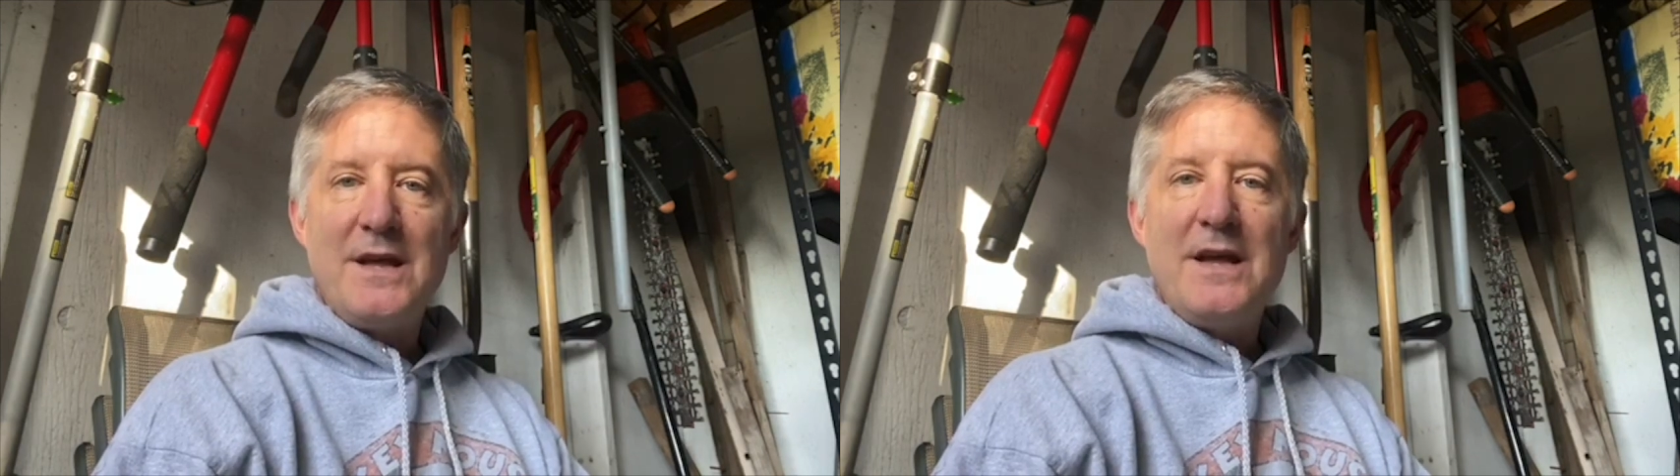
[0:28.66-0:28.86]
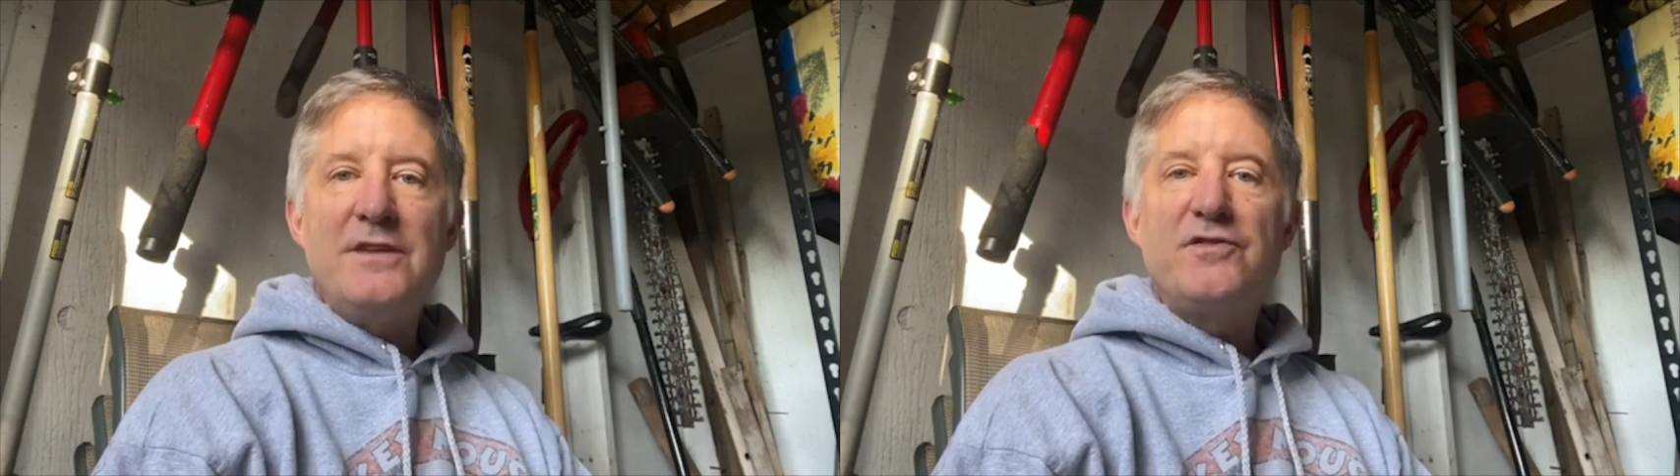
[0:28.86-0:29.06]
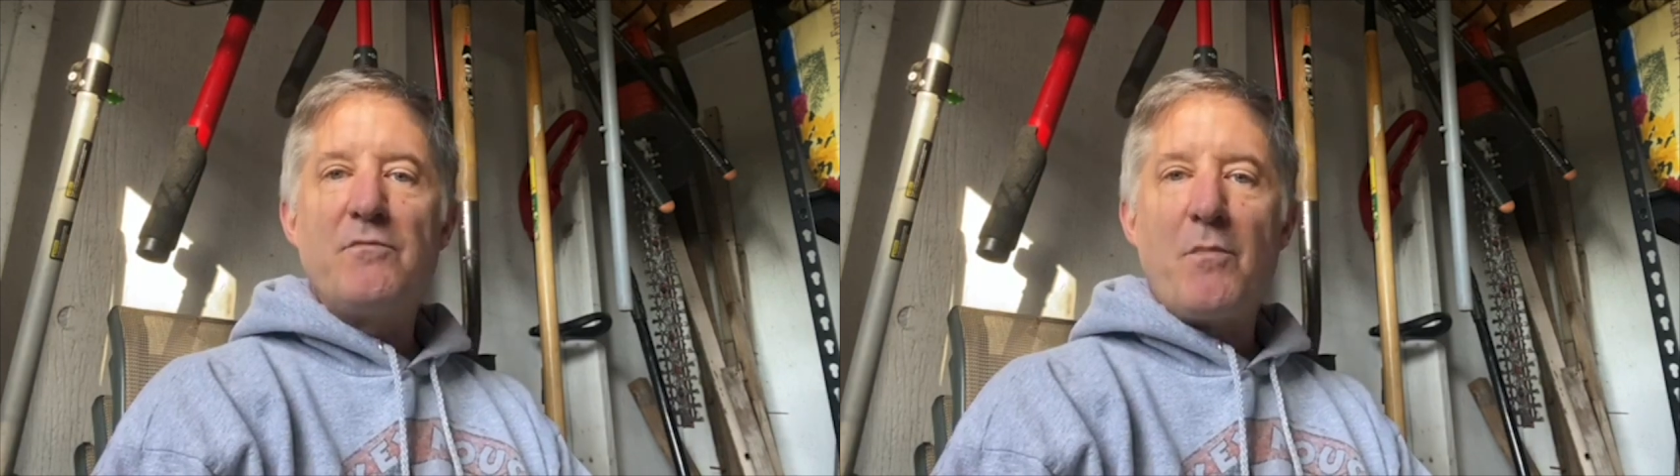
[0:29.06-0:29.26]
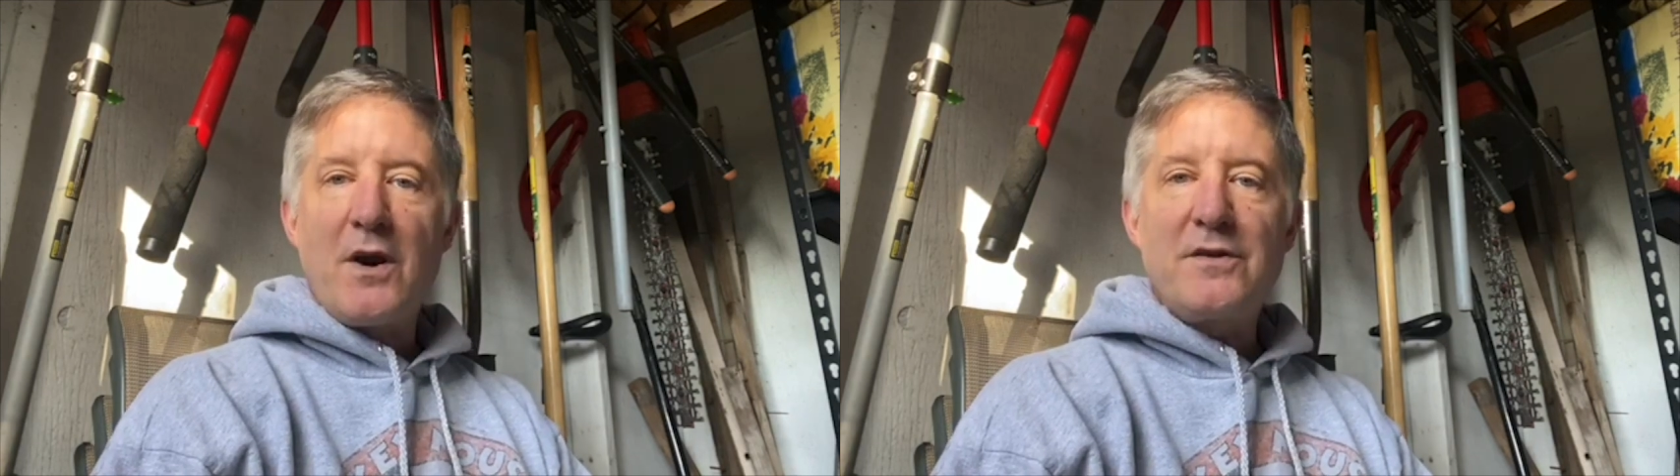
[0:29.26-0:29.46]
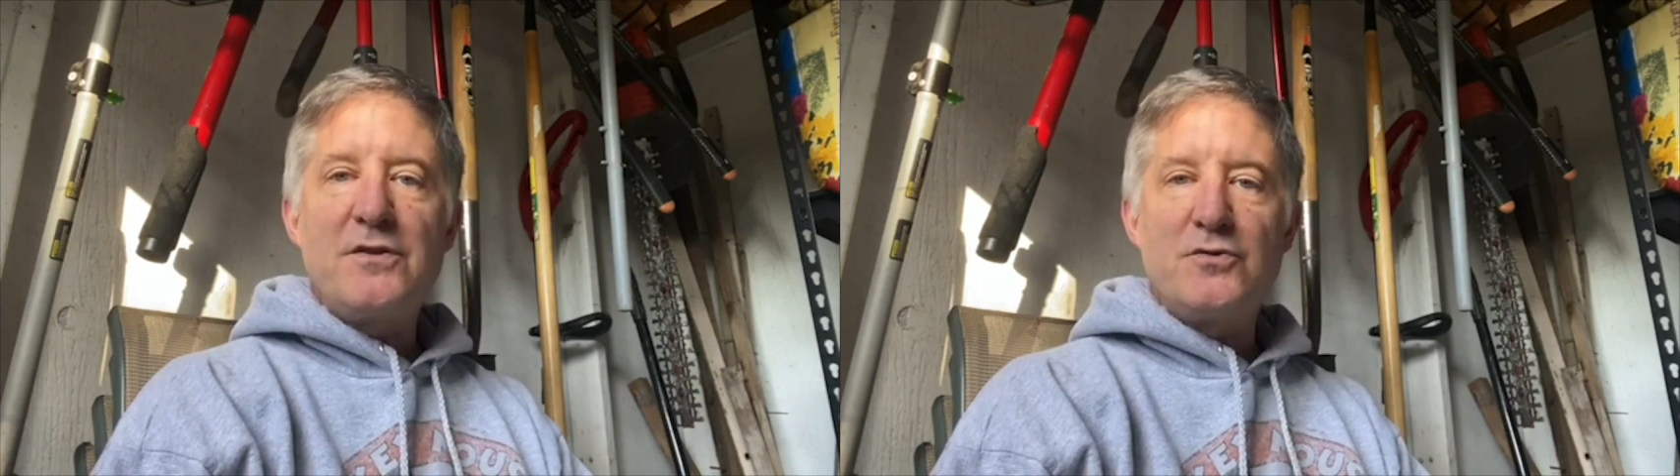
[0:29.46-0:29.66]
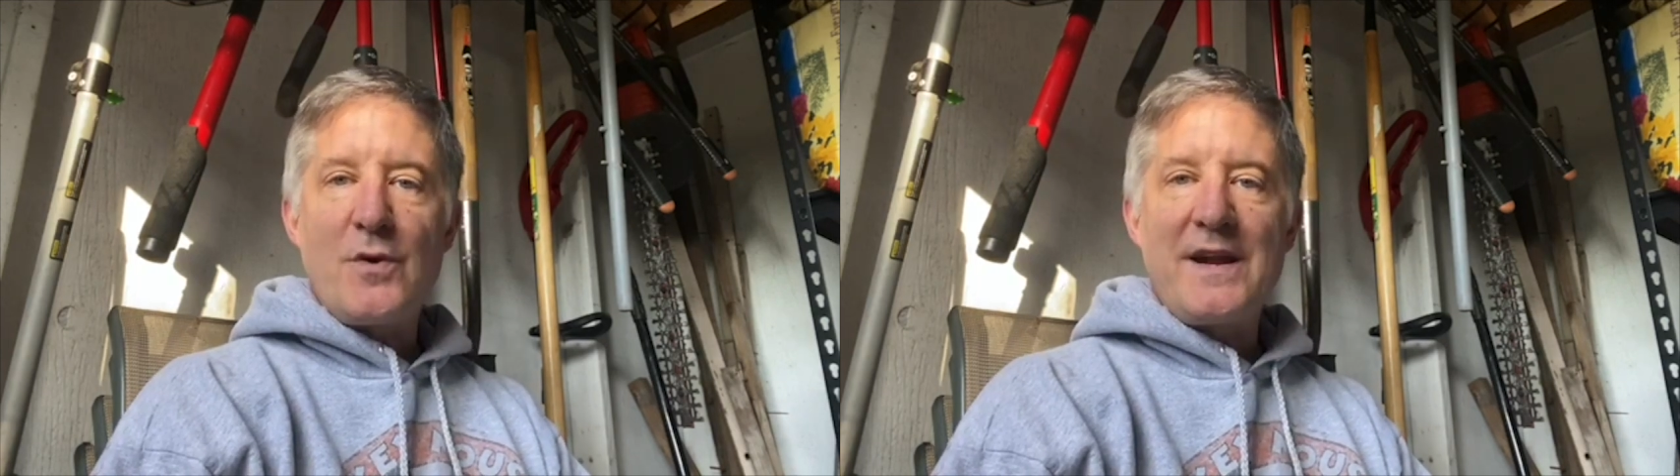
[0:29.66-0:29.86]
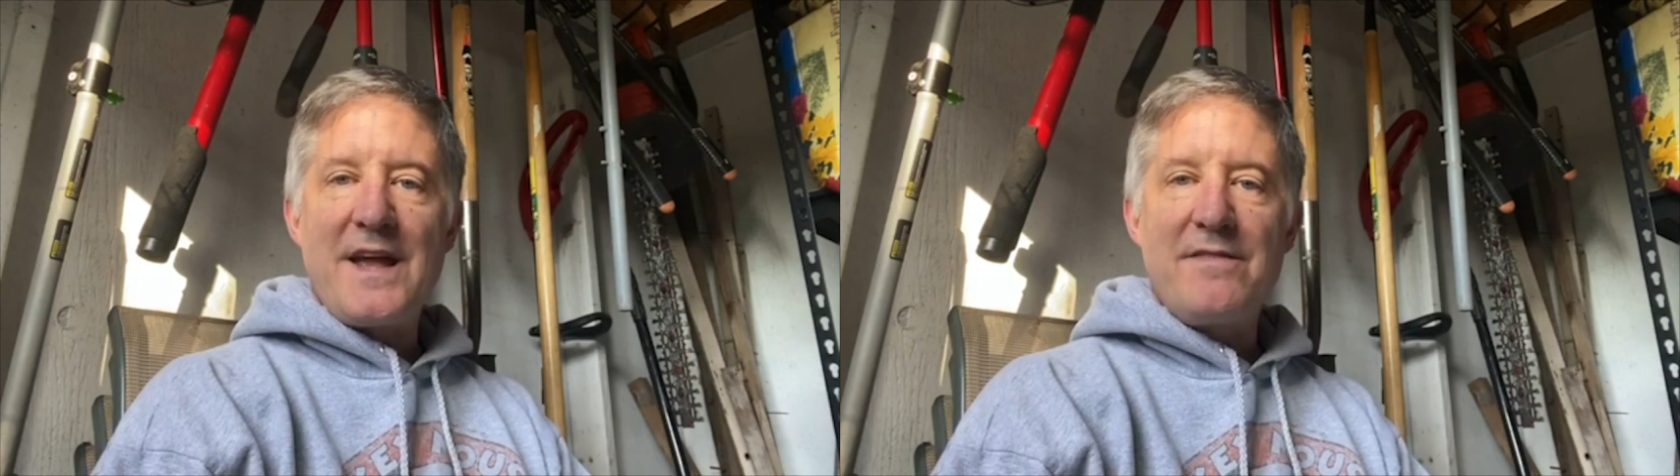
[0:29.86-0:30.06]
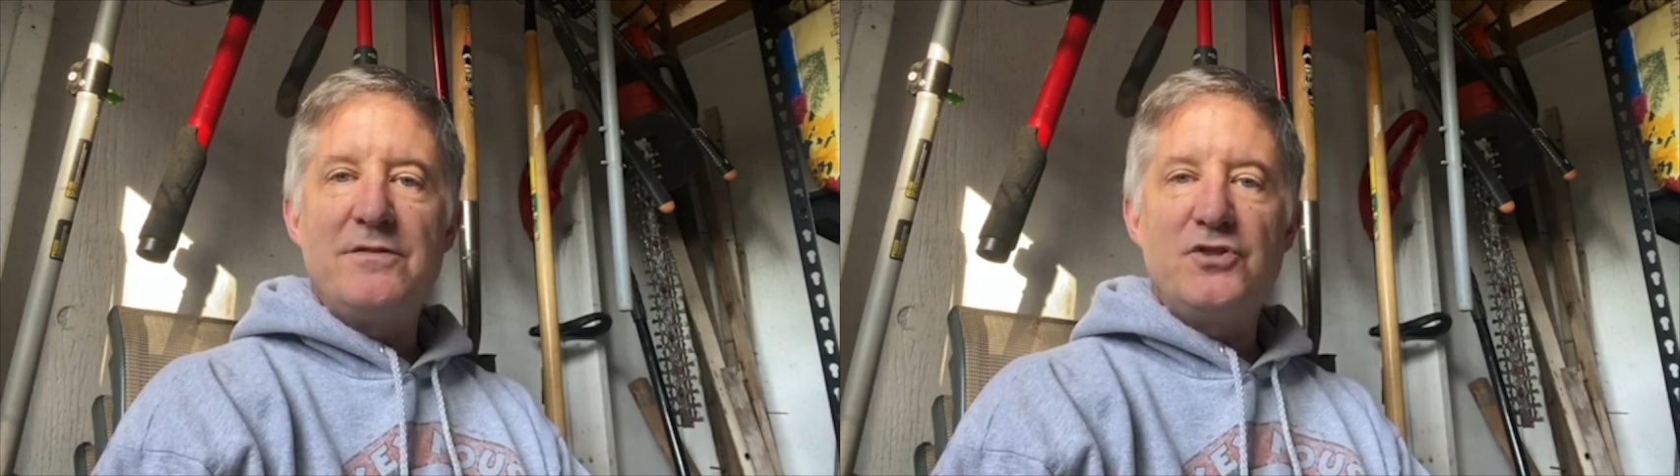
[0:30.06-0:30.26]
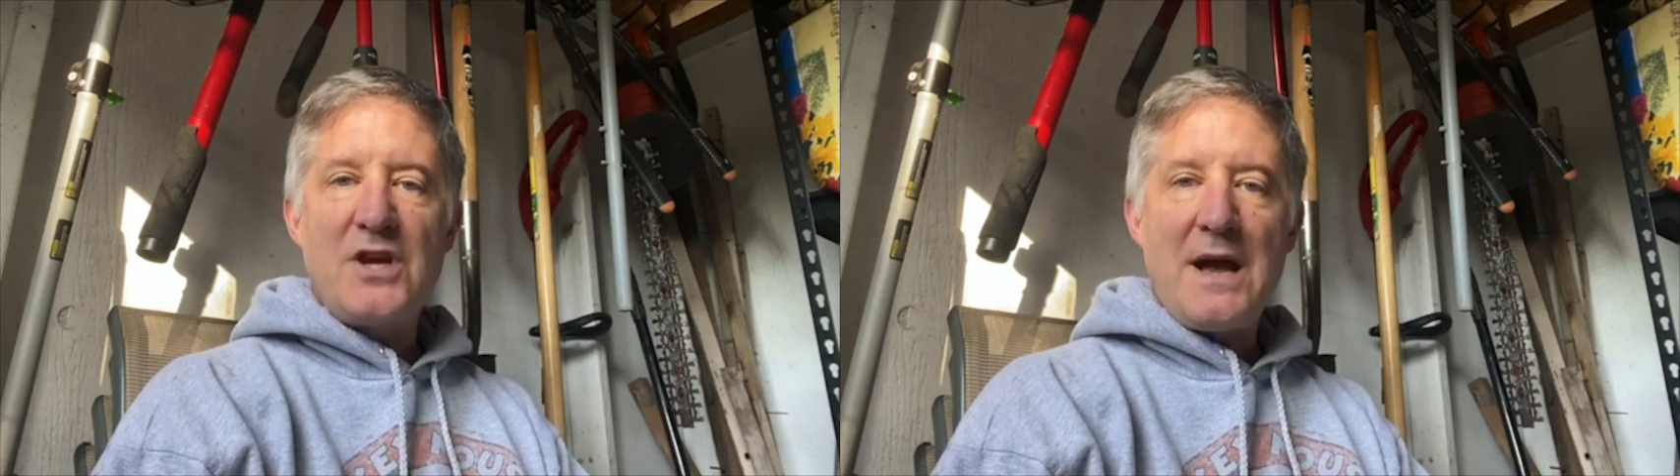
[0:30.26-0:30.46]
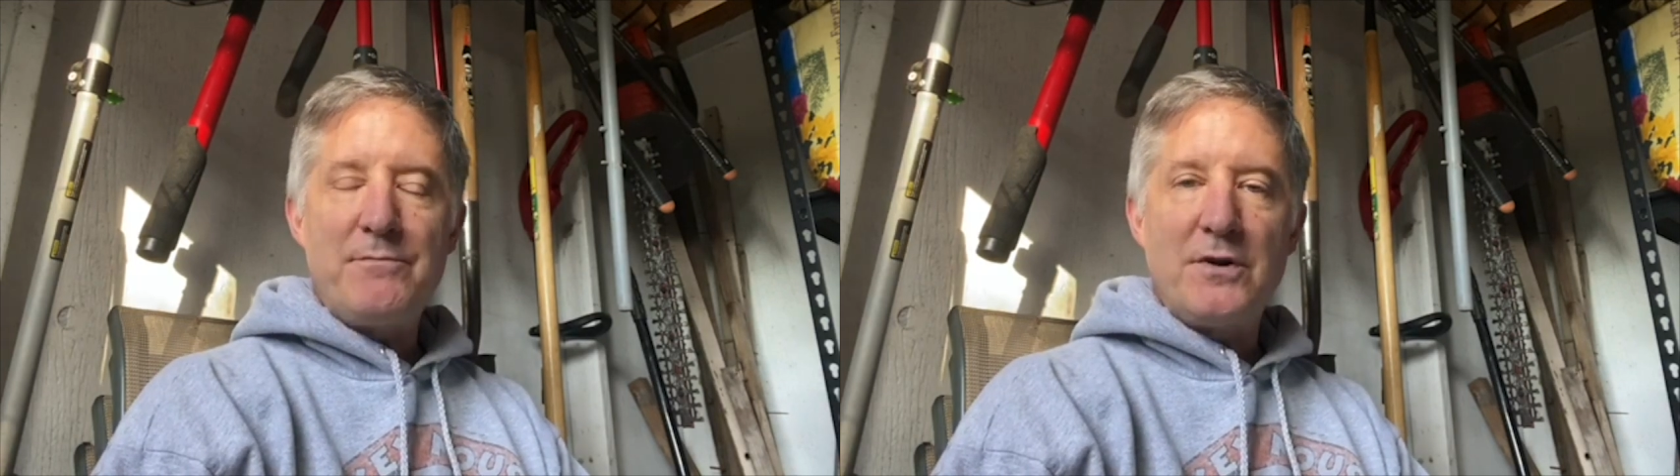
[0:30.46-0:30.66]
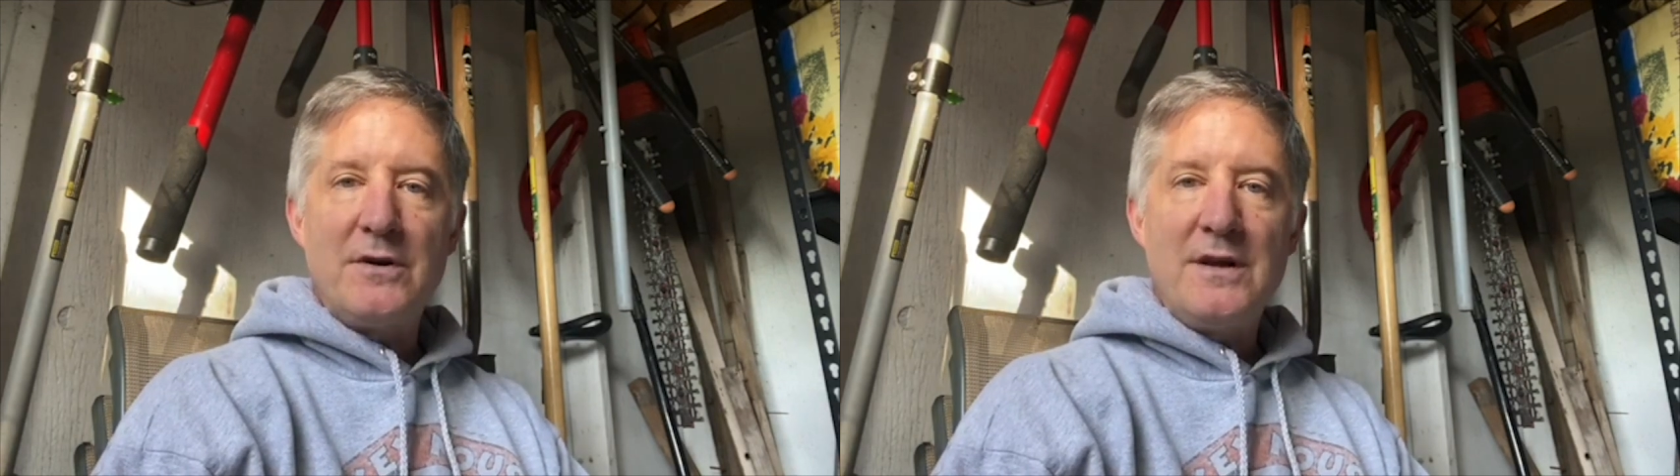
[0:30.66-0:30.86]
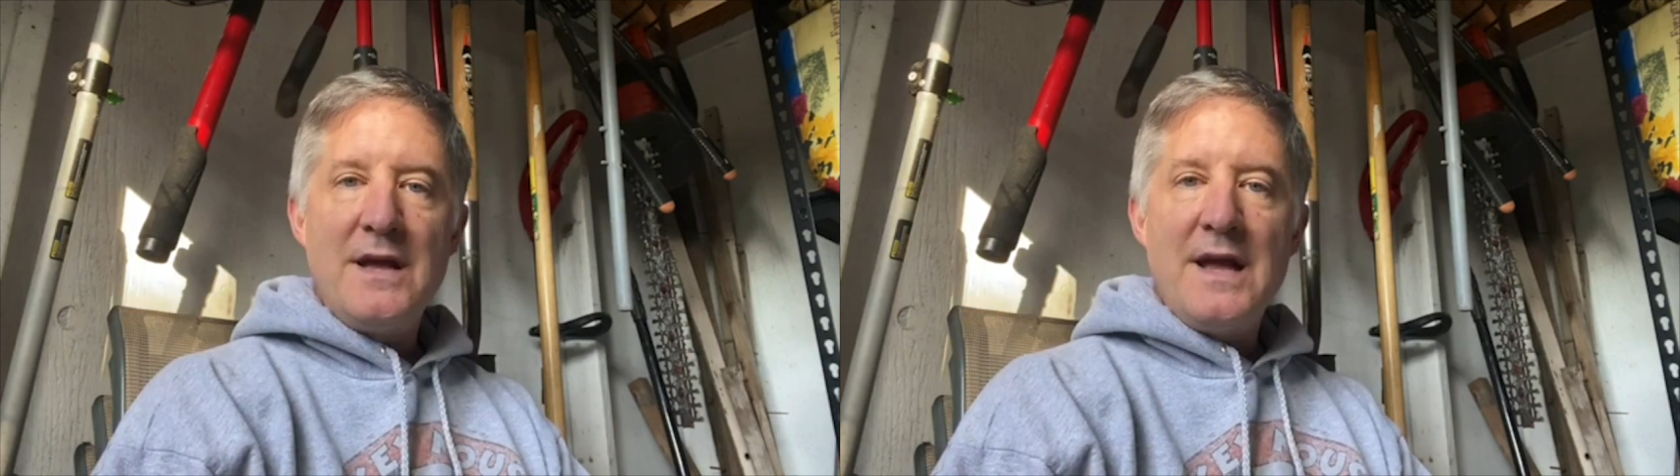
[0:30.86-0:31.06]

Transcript: It's from Mark the 28th chapter,